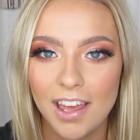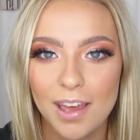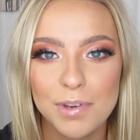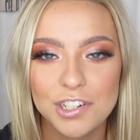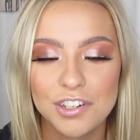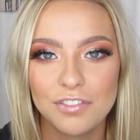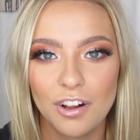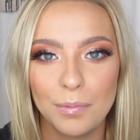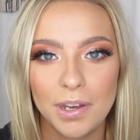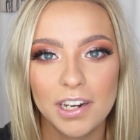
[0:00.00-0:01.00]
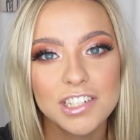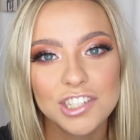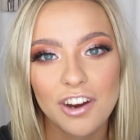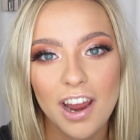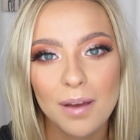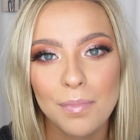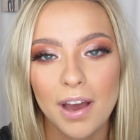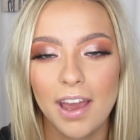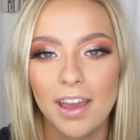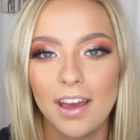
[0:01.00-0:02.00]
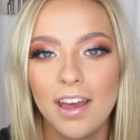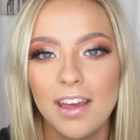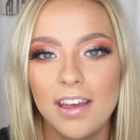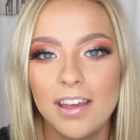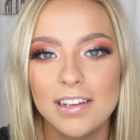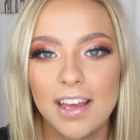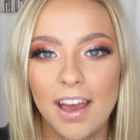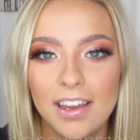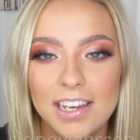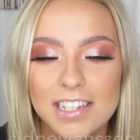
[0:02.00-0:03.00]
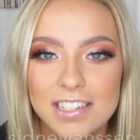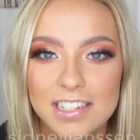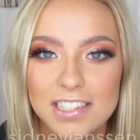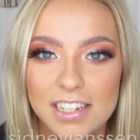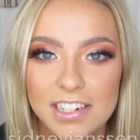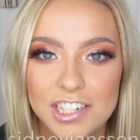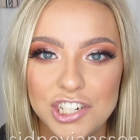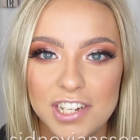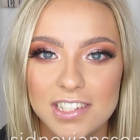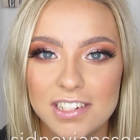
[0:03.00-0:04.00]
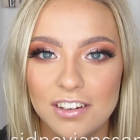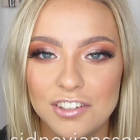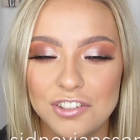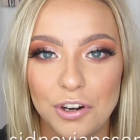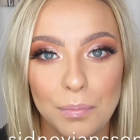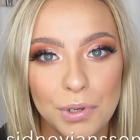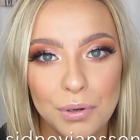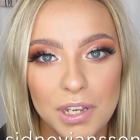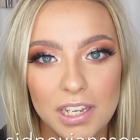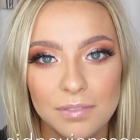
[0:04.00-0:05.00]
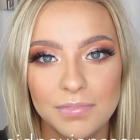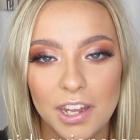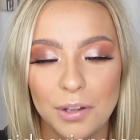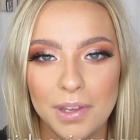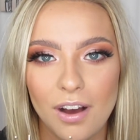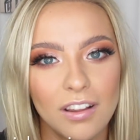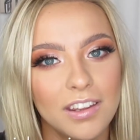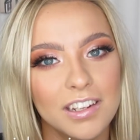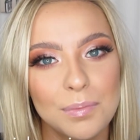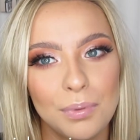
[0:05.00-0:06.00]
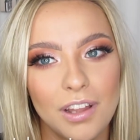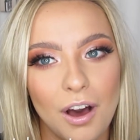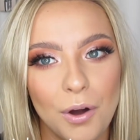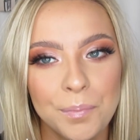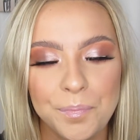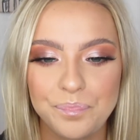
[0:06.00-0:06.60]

And make sure to follow me on Instagram. My tag is Sidney_Jansen_beauty. That'll be all linked below.